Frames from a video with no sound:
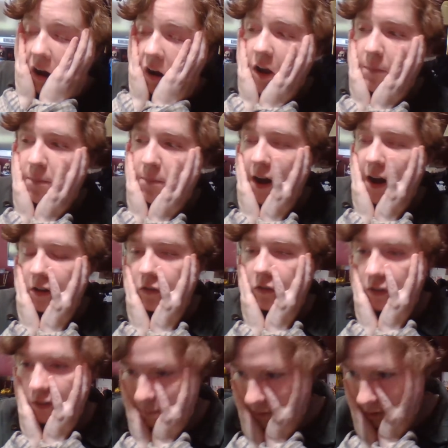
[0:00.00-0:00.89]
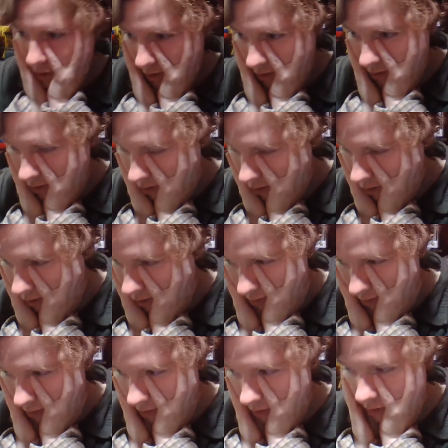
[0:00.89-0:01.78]
it boggles the mind.
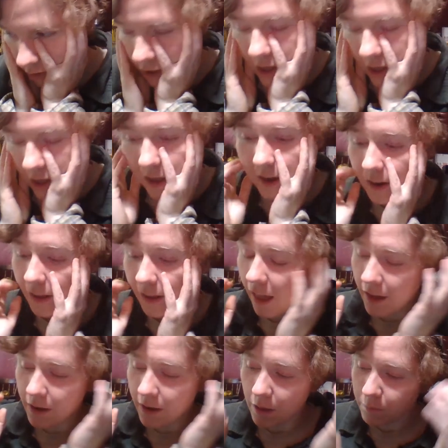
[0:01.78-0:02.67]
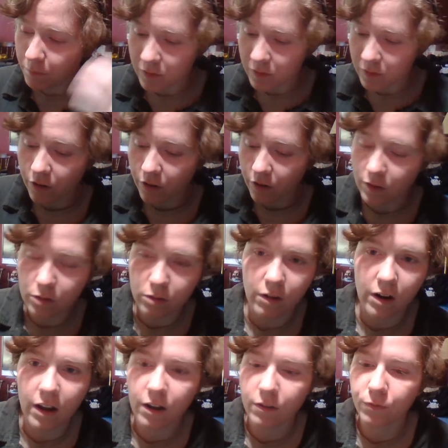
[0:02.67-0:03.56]
And I'm sorry this
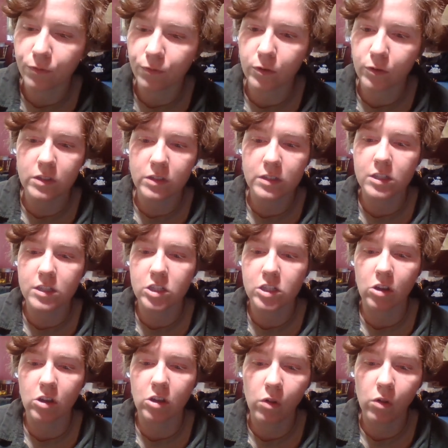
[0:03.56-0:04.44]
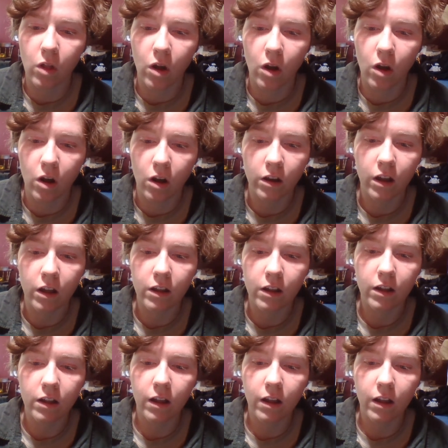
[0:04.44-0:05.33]
went on for so long,
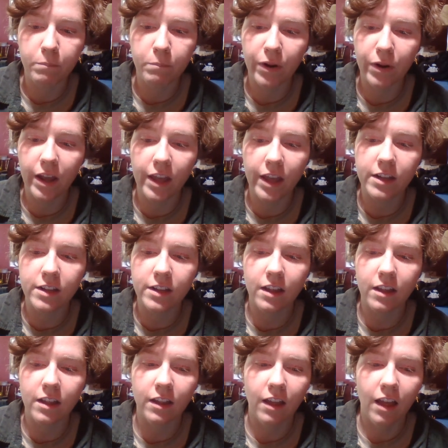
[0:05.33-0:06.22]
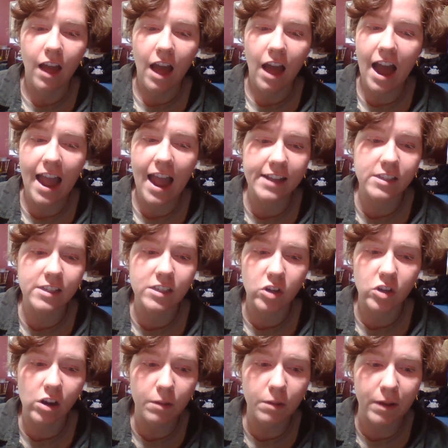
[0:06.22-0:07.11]
but I had to
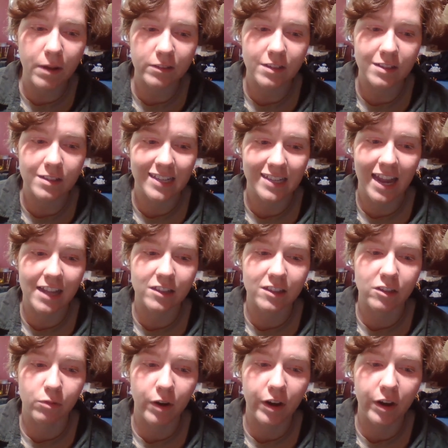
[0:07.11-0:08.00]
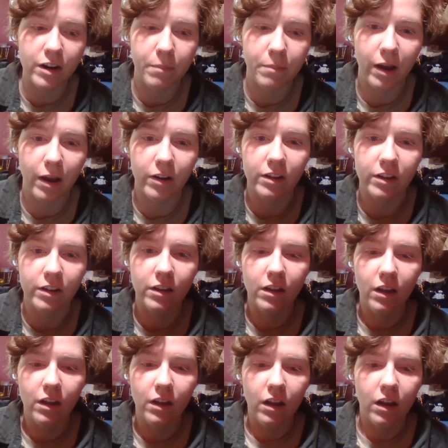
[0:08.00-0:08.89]
talk about this. I had to rant about it
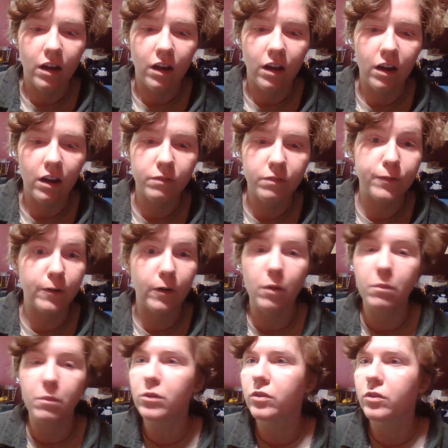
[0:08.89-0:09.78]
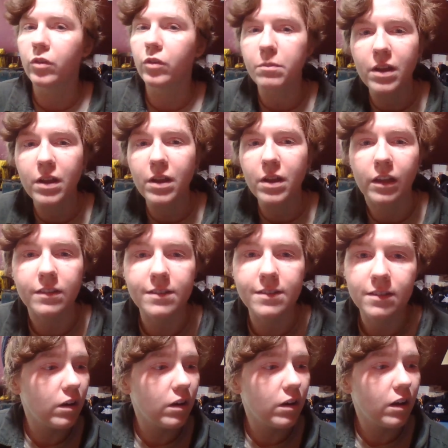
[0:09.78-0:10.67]
for almost 30
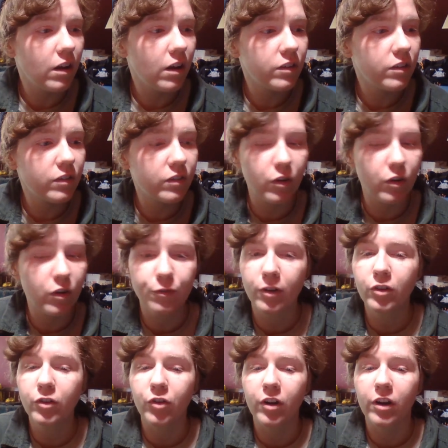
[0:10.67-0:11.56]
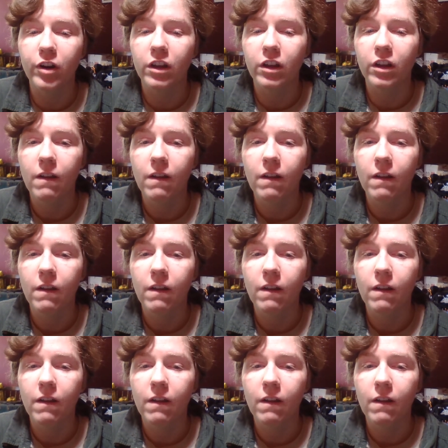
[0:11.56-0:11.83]
minutes. It's so frustrating.